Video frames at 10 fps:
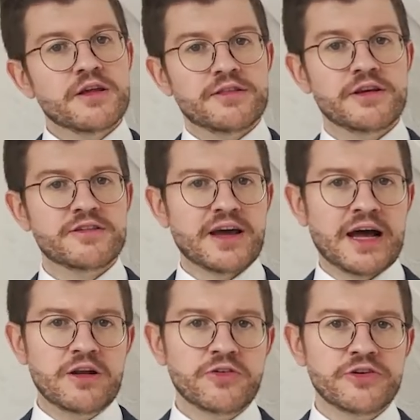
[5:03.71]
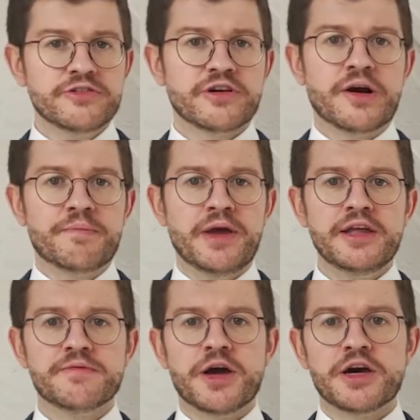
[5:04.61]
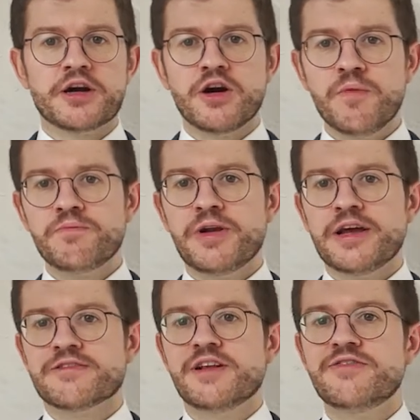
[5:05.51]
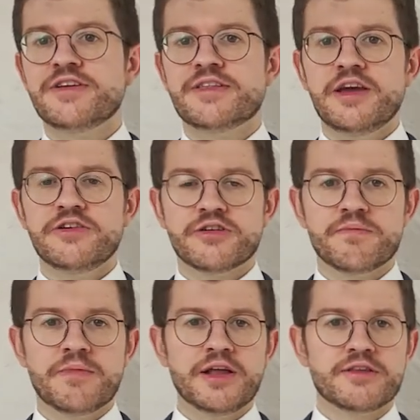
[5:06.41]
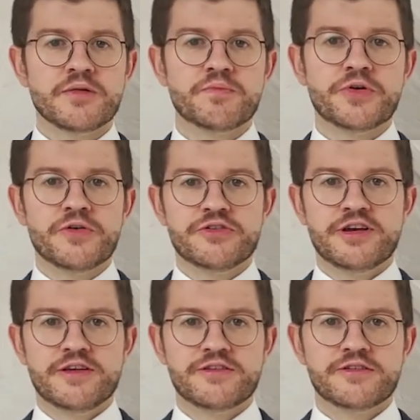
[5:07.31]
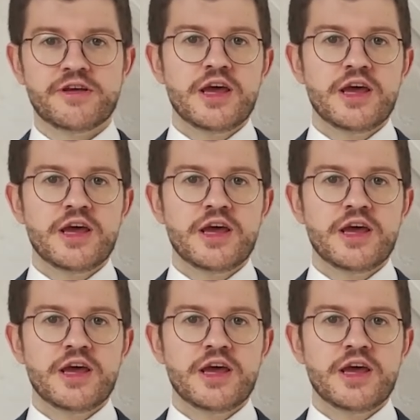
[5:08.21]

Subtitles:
These alloys are made by a complex levitation melting process,